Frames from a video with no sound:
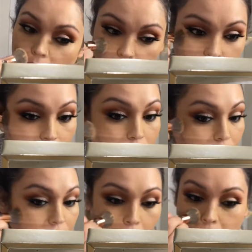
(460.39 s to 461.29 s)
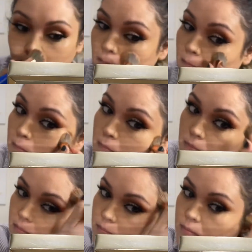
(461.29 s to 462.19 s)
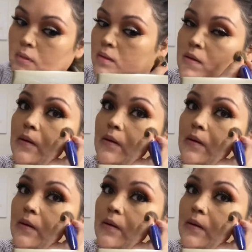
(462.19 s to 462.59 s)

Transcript: concealer dries really fast,